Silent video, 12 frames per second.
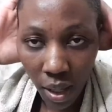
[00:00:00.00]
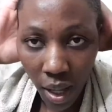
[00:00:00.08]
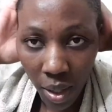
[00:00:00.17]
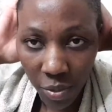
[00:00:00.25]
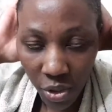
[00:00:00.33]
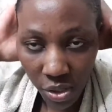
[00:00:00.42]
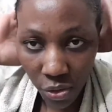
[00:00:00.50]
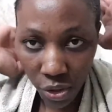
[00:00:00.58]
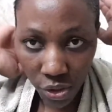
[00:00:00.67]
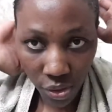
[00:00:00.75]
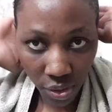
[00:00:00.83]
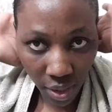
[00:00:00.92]
I'm just
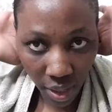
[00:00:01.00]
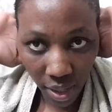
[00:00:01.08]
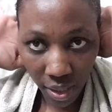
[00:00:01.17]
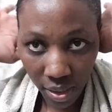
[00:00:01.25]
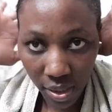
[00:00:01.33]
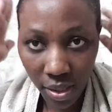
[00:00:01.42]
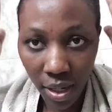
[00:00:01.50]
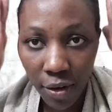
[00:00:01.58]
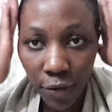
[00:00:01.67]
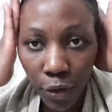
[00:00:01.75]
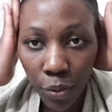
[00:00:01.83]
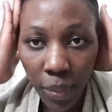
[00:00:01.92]
going to tie a
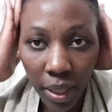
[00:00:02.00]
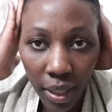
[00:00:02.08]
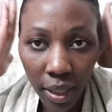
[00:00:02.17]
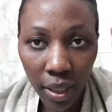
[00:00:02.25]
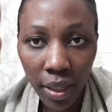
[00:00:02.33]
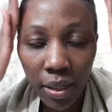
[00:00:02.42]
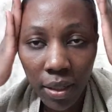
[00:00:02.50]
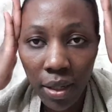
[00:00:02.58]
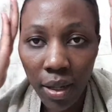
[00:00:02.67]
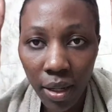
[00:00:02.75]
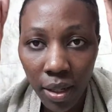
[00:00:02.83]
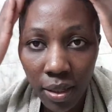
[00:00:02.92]
headscarf on my head
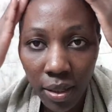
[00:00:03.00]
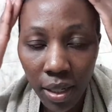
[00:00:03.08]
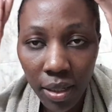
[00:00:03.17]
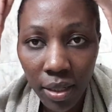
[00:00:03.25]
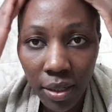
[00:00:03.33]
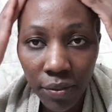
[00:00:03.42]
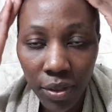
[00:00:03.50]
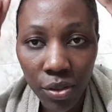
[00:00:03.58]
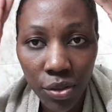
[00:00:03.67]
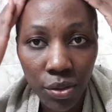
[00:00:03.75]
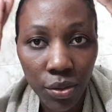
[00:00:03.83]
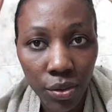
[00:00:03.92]
and leave
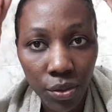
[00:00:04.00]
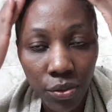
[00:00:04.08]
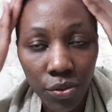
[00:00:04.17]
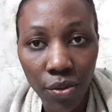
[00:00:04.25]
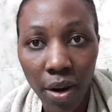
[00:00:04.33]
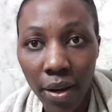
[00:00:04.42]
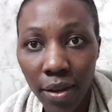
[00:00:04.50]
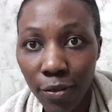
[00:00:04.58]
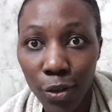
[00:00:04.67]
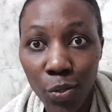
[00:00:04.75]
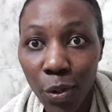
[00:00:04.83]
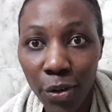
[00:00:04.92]
it to dry
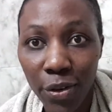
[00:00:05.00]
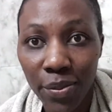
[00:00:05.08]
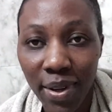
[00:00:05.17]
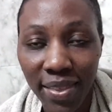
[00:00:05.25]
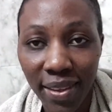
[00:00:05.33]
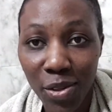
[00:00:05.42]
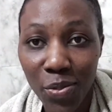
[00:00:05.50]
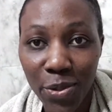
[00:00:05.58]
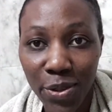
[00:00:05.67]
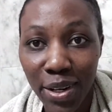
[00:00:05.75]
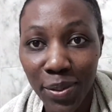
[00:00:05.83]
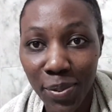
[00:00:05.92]
for tomorrow, and then
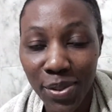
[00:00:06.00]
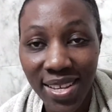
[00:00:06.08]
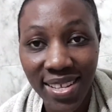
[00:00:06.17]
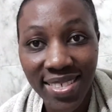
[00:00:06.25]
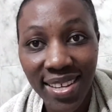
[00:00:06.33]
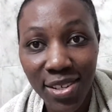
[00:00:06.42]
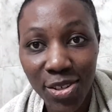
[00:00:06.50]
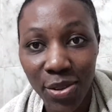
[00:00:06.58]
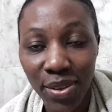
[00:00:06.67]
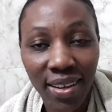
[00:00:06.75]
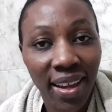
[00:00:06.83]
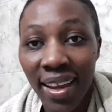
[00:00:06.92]
tomorrow I'll put the
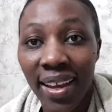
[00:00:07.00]
extension.